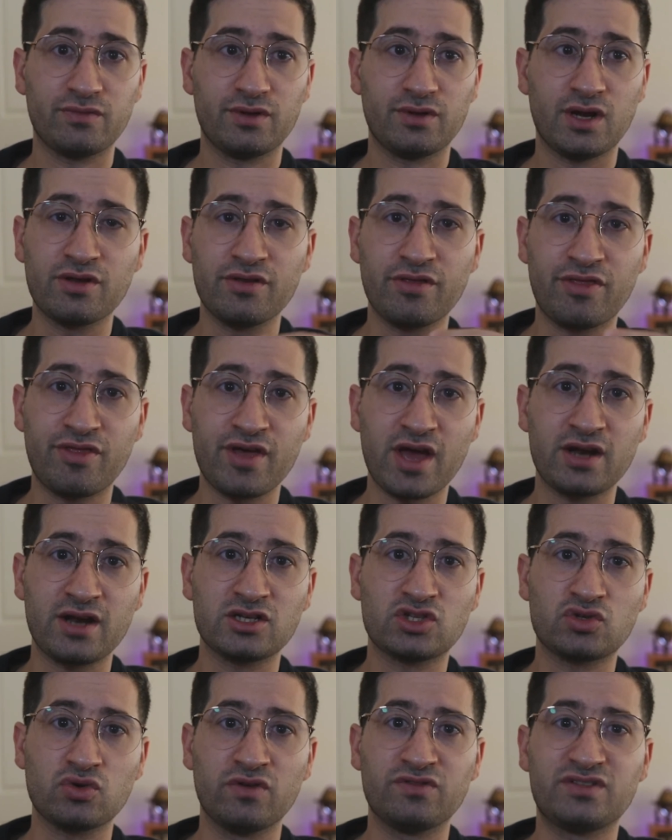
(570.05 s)
You can
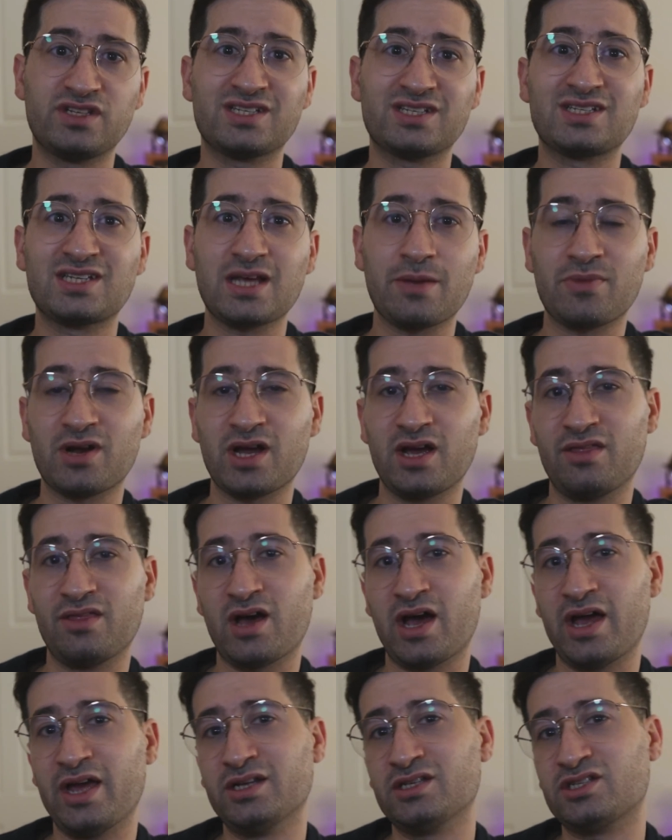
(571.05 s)
then sort of disseminate
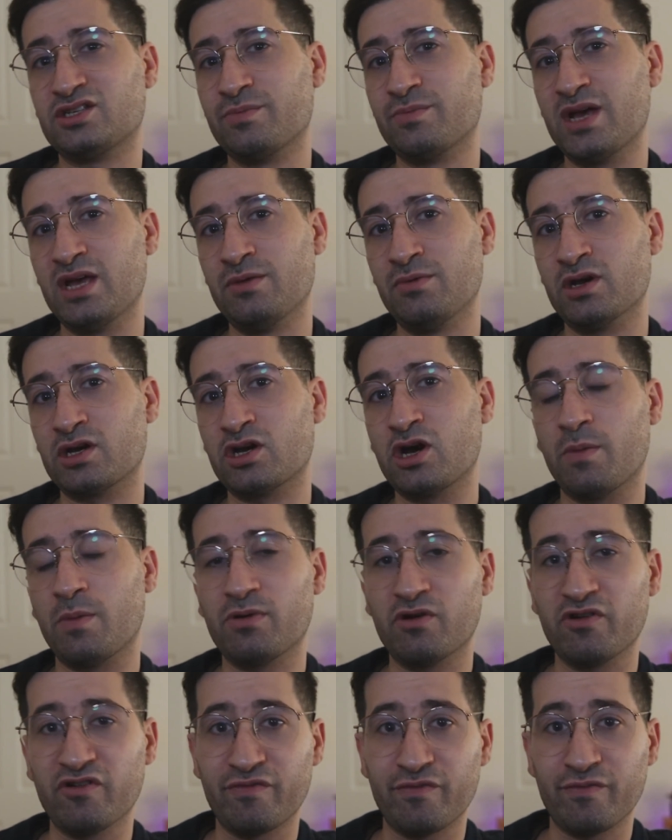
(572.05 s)
that into maybe a
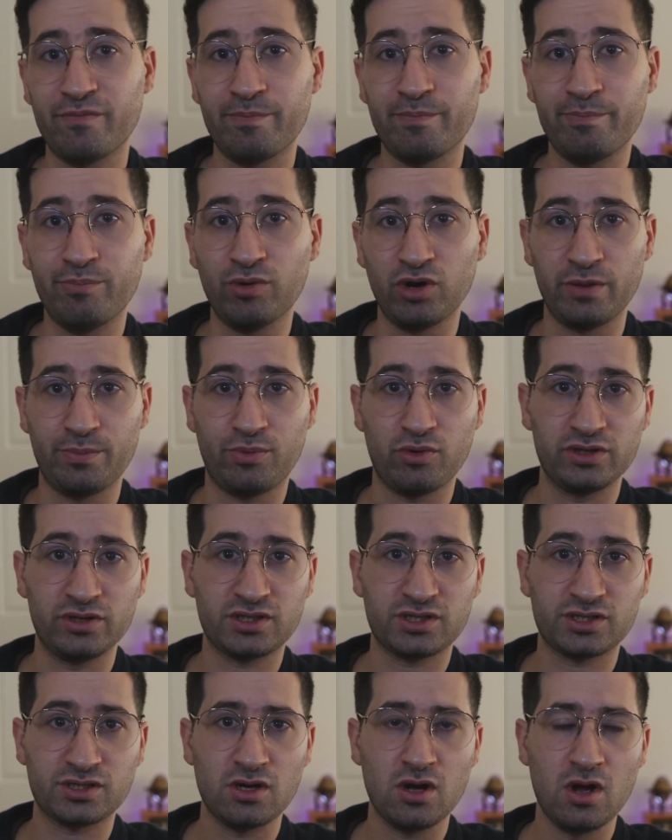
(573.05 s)
couple of bullet
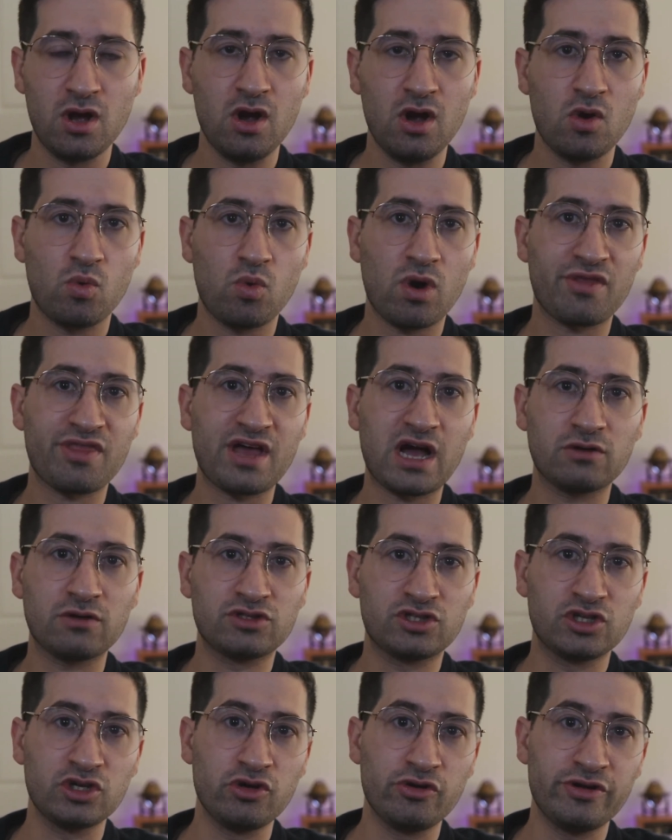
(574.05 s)
points. What
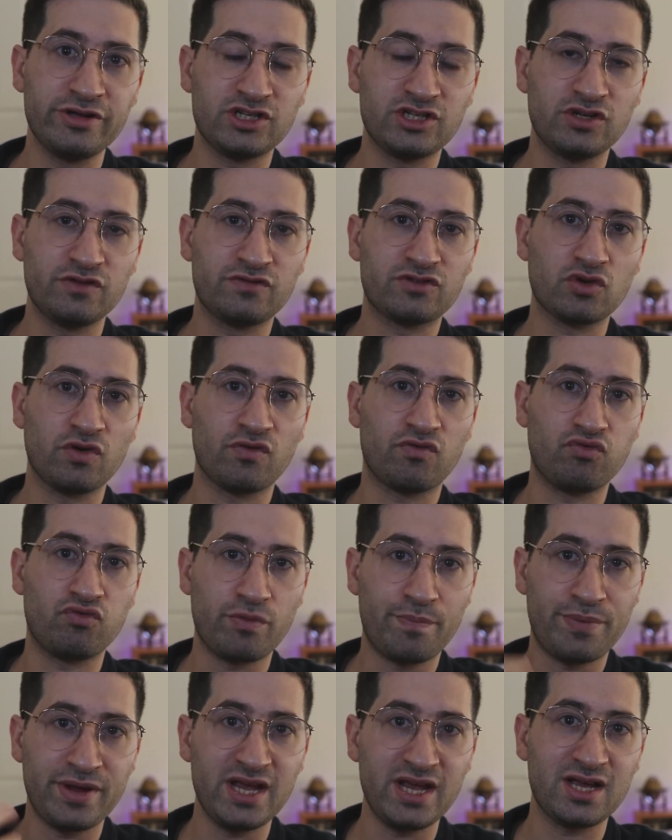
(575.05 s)
that'll do is you've sort of
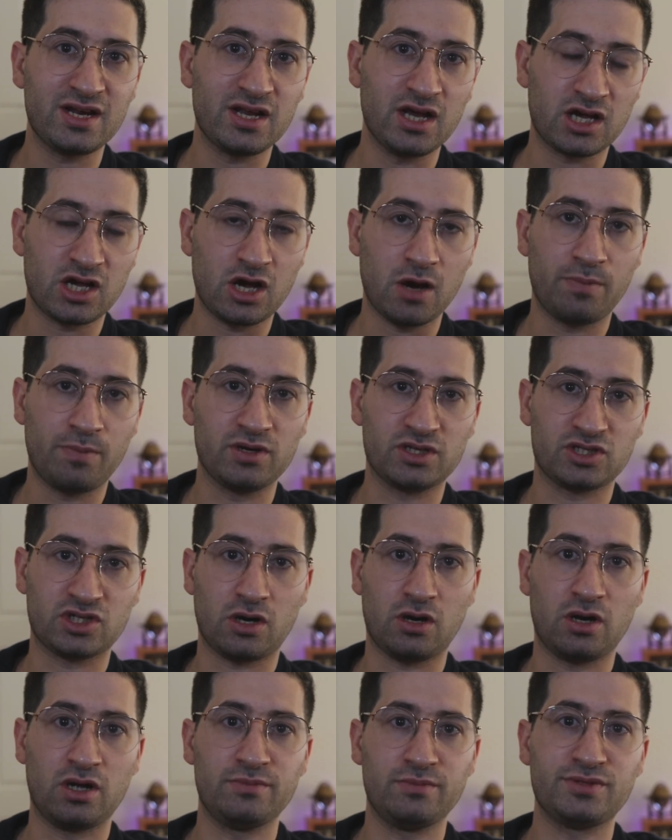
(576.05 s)
repeated it a couple of
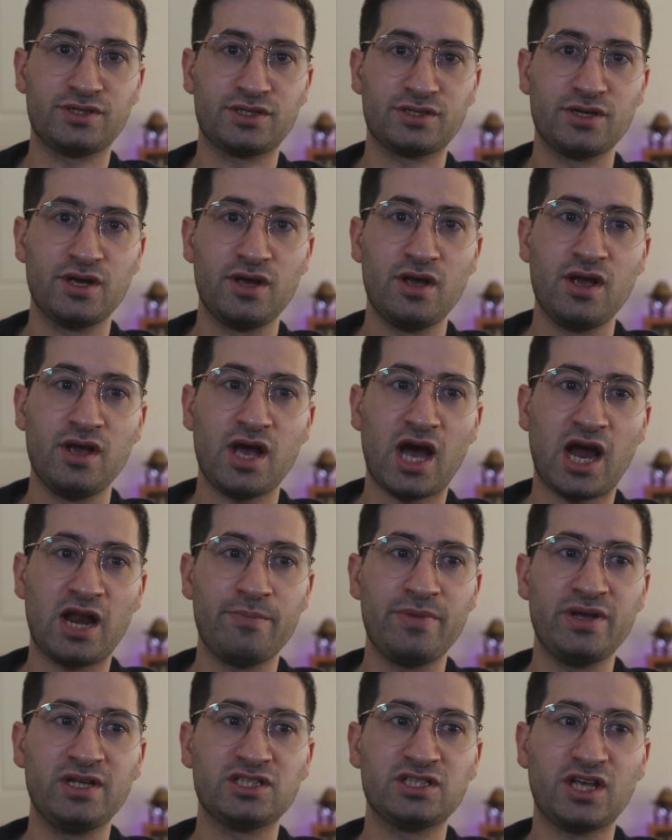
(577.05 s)
times, and
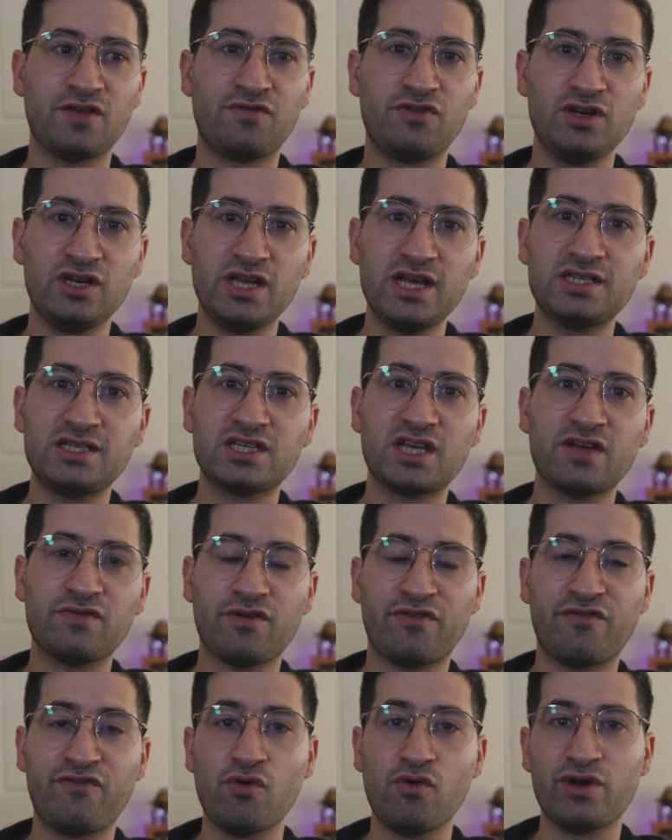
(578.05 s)
it means if you need to give
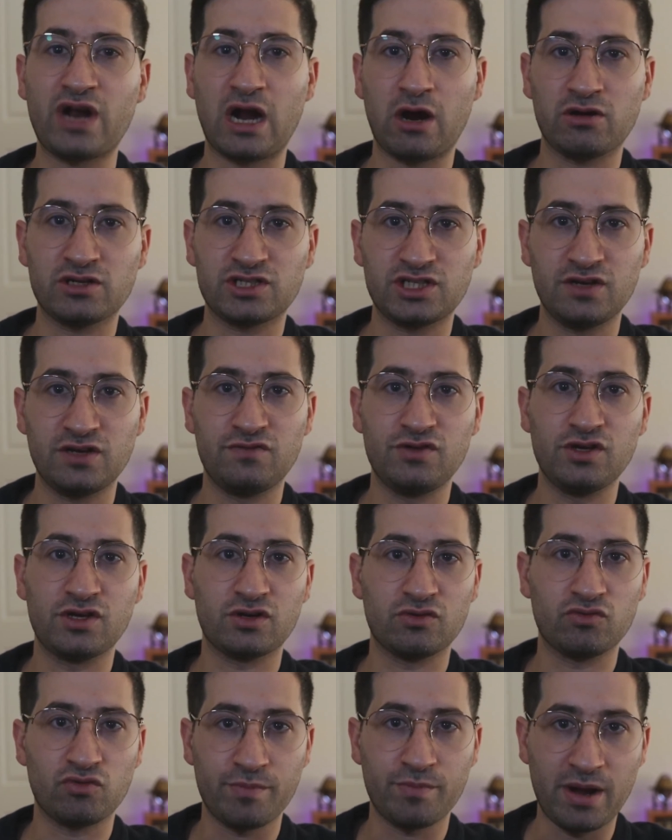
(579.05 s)
a full narrative, you
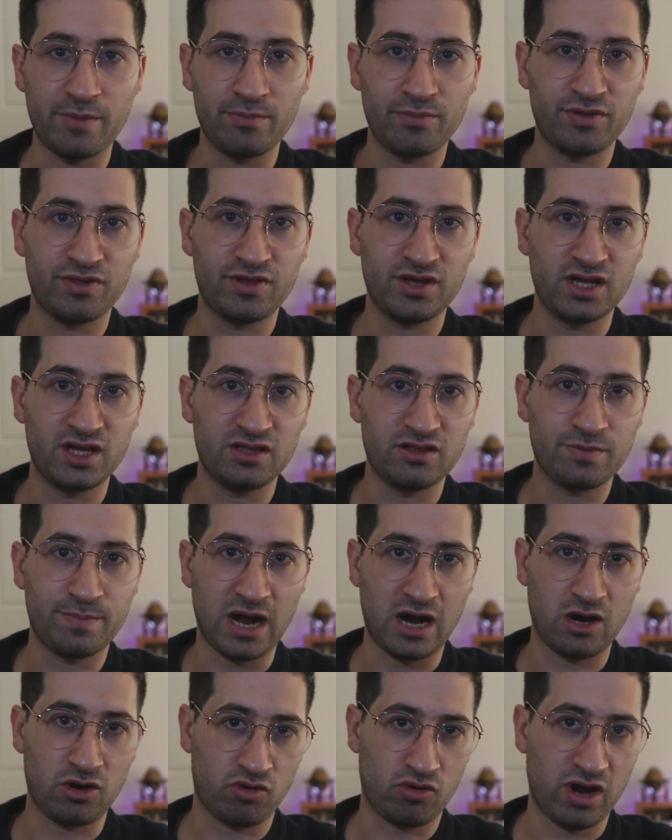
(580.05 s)
can remember the
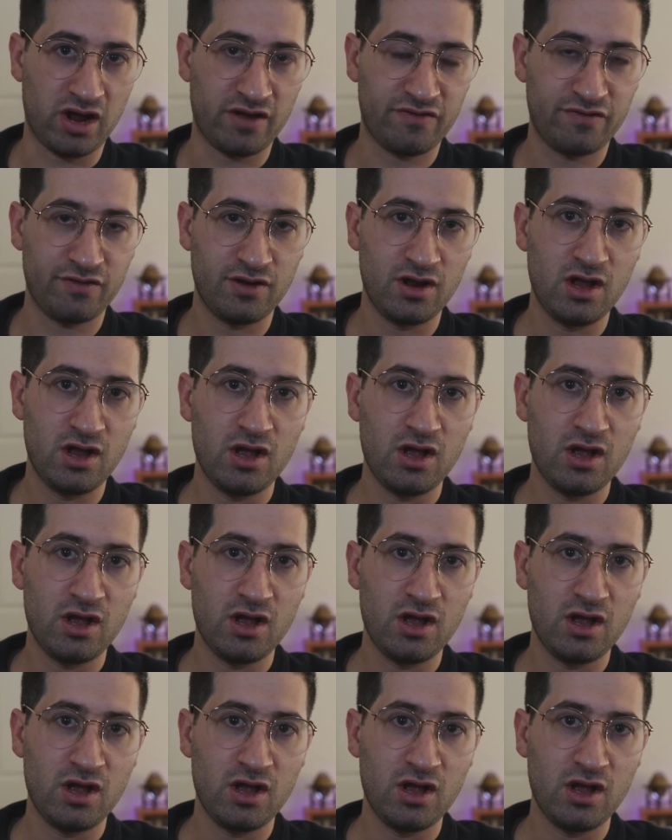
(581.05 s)
paragraph.